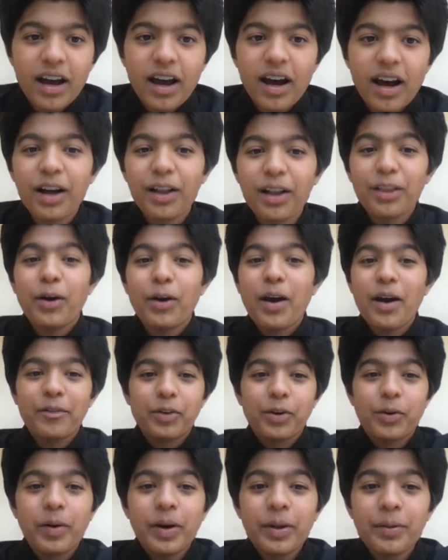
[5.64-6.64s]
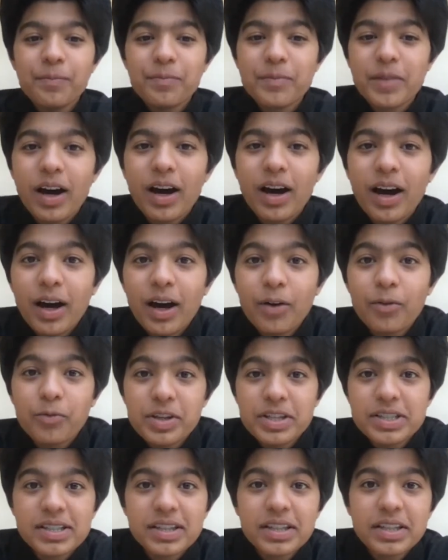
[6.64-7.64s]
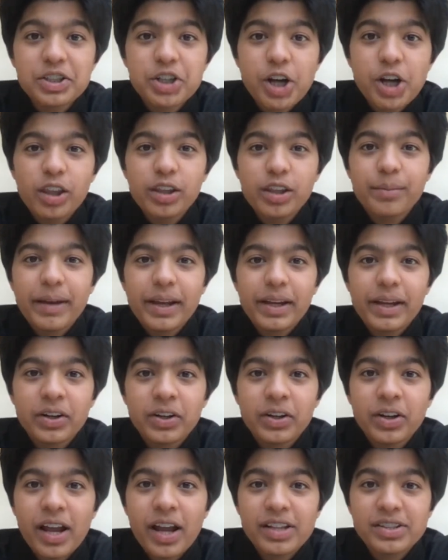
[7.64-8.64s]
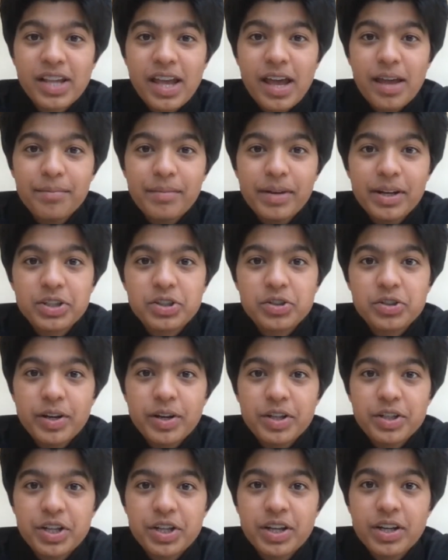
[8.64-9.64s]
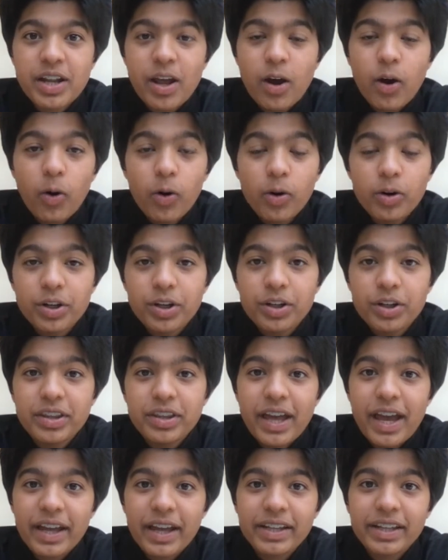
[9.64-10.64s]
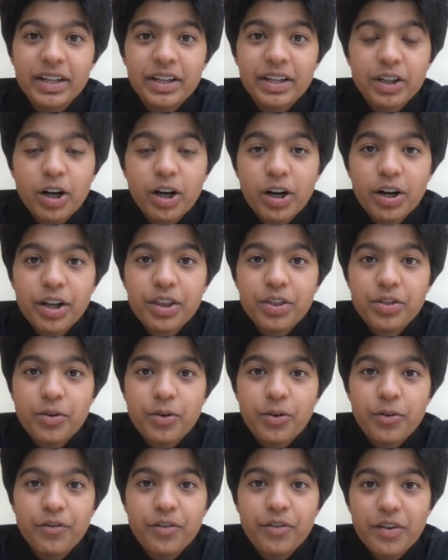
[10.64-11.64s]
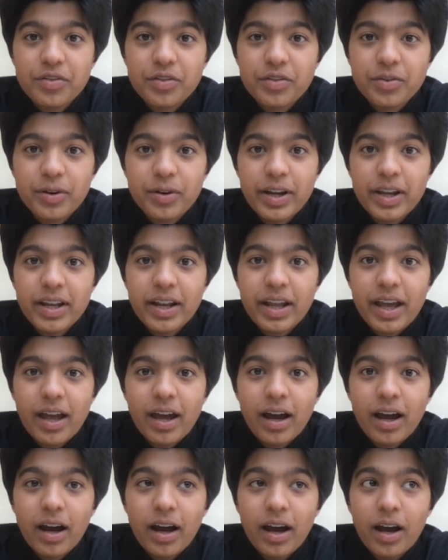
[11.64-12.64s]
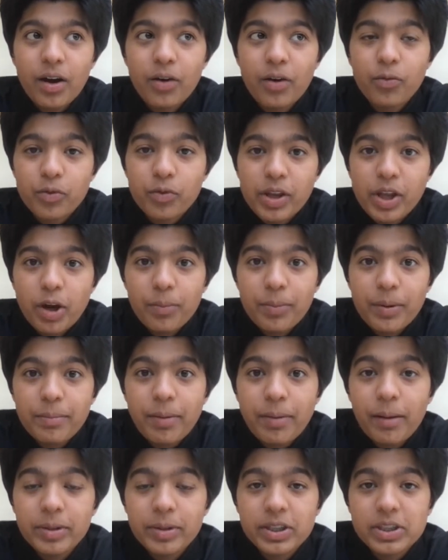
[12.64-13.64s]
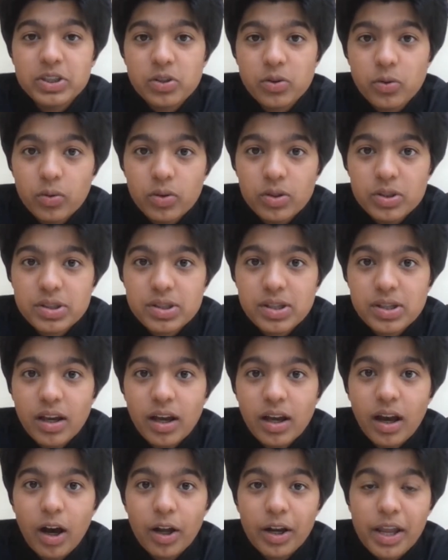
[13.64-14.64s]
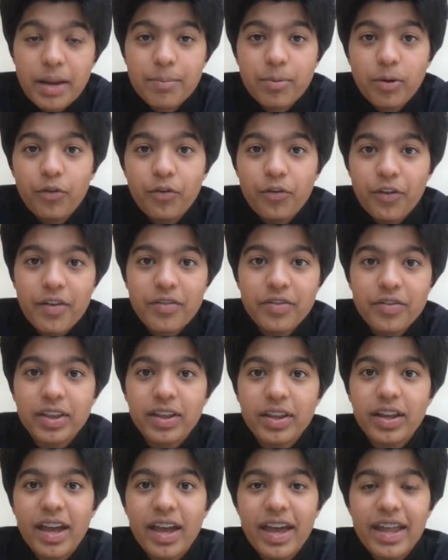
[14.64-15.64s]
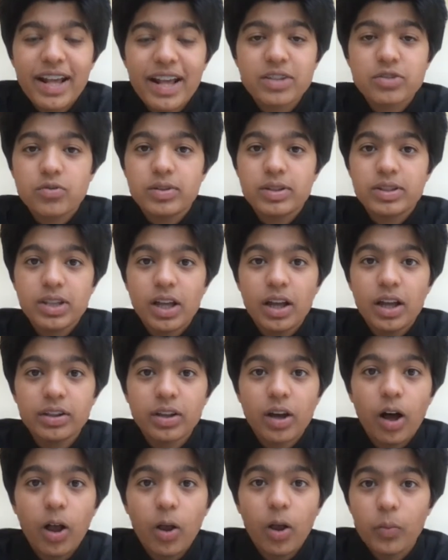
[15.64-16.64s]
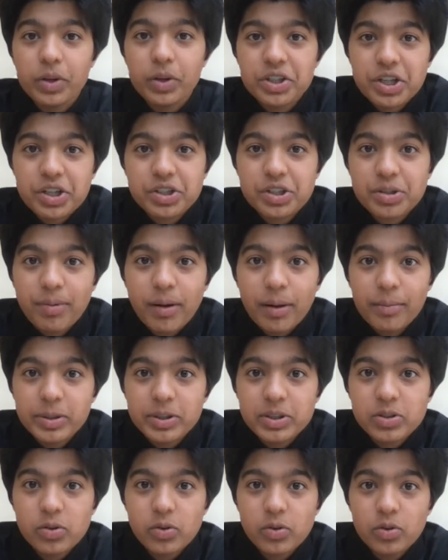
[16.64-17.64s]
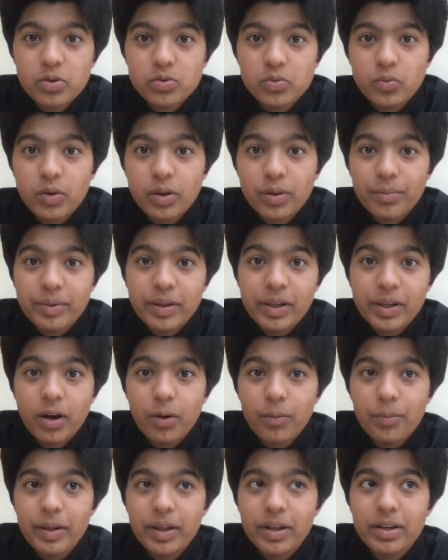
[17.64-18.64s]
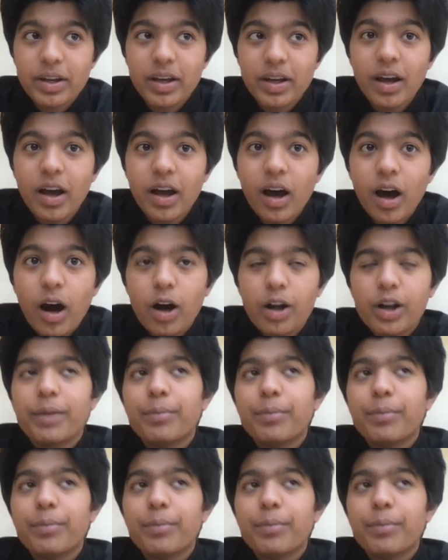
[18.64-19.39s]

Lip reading: Hello, everyone. Recently, Charlie Baker's administration ordered that kindergarten through fifth grade reopen public schools on April 5th. And as a result, all Winchester public schools will be opened on